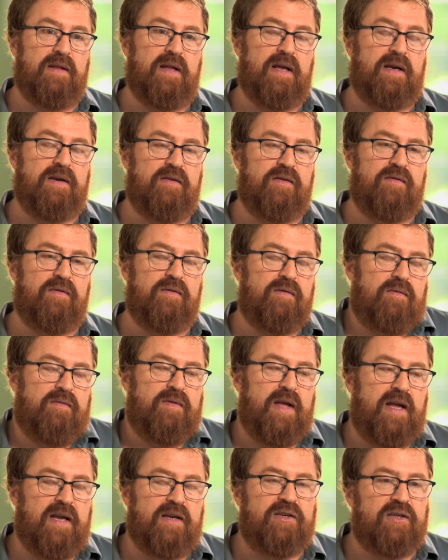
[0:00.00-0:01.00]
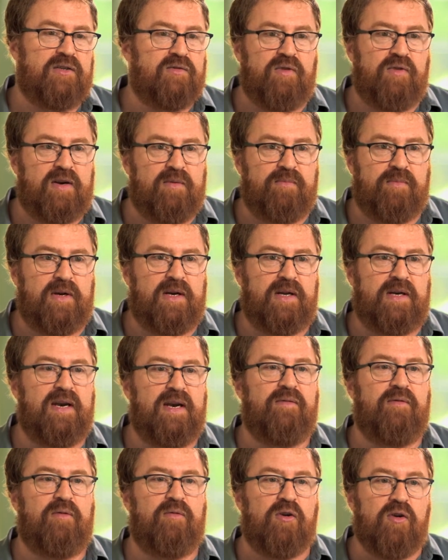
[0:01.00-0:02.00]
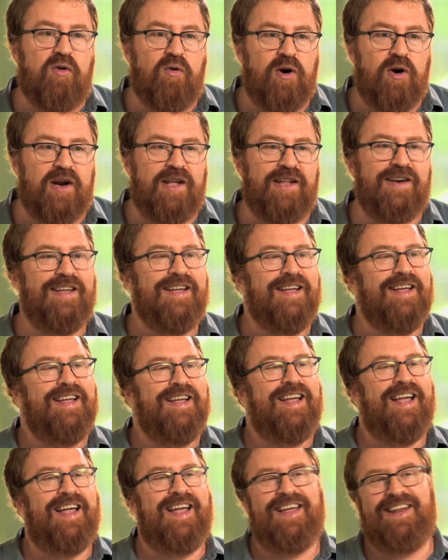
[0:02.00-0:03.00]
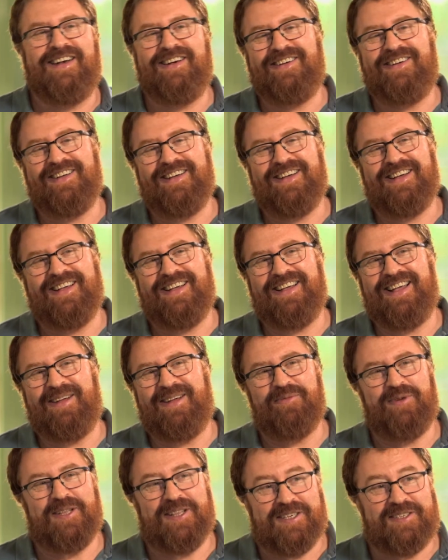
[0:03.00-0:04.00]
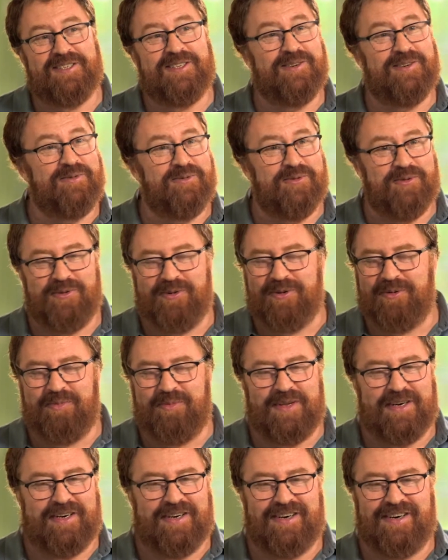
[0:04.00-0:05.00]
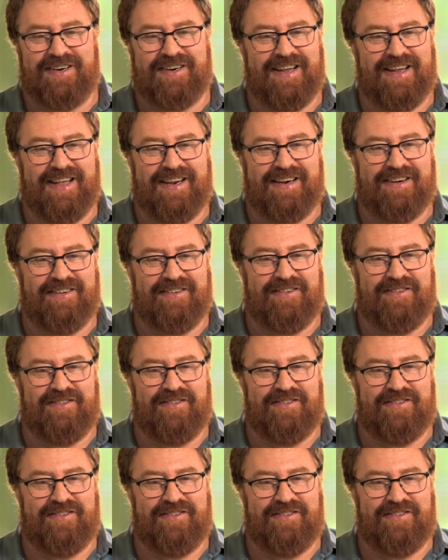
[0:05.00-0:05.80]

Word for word: had, they had just written but had never recorded, and, uh, and we listened through them, and, and